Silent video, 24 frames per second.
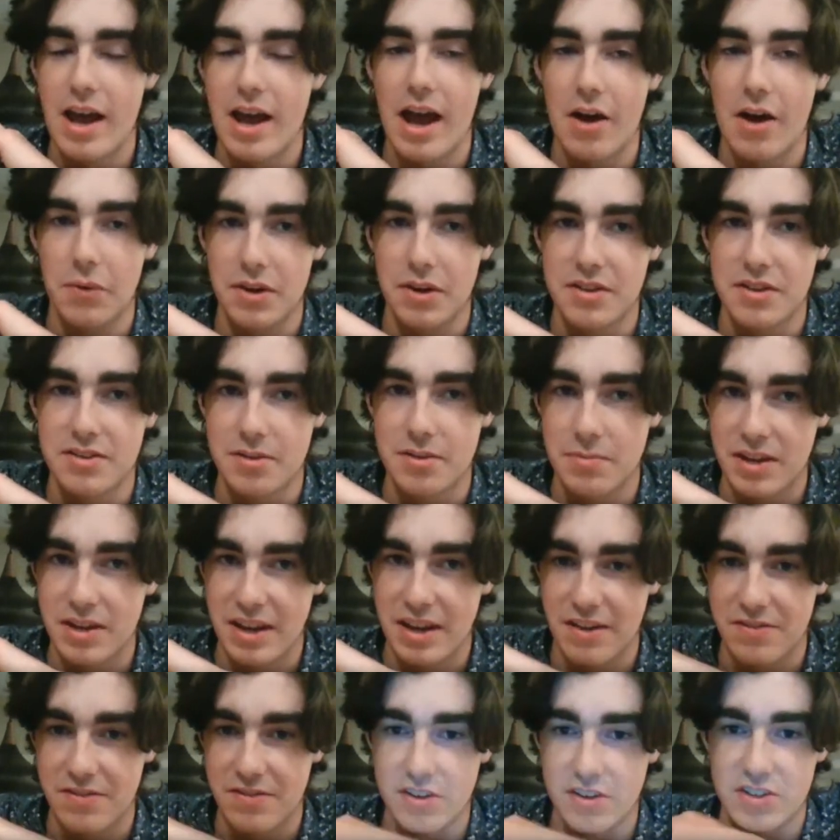How can somebody
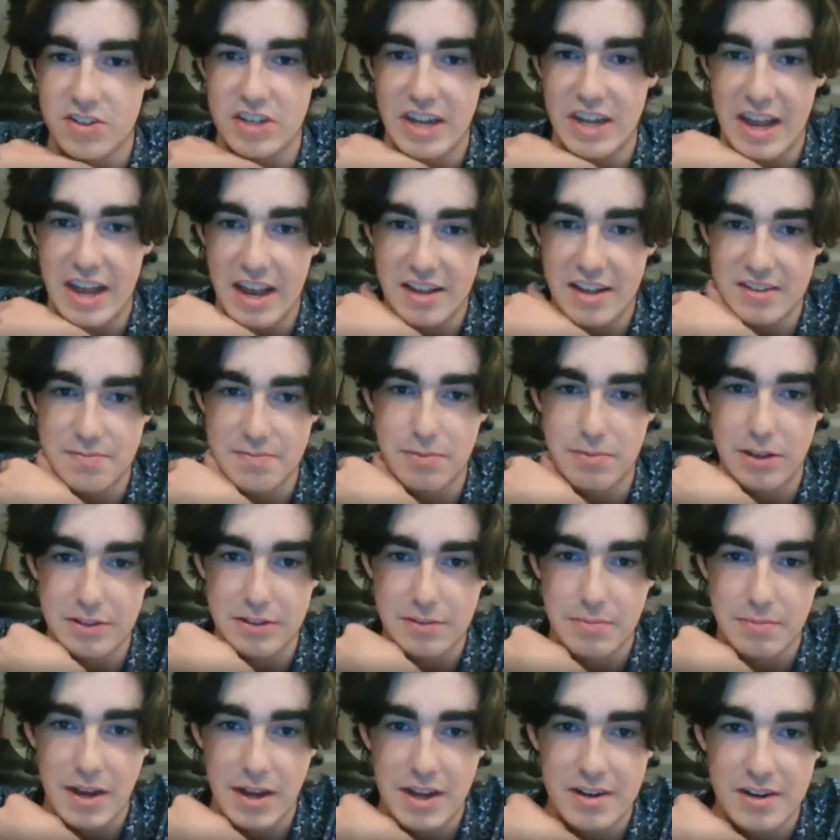have such an ass
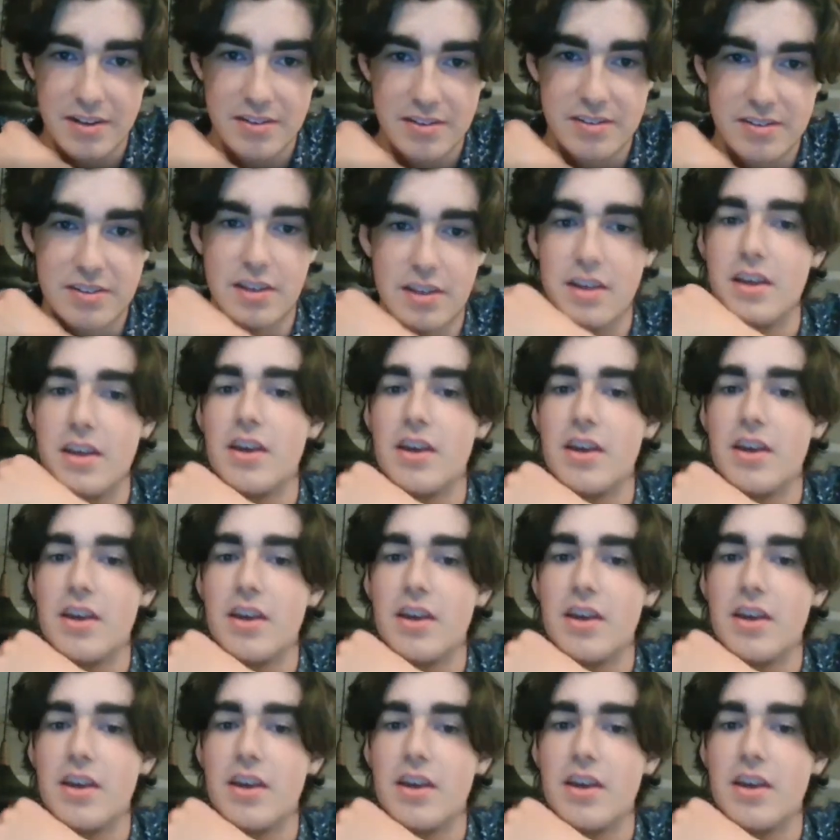plus minus?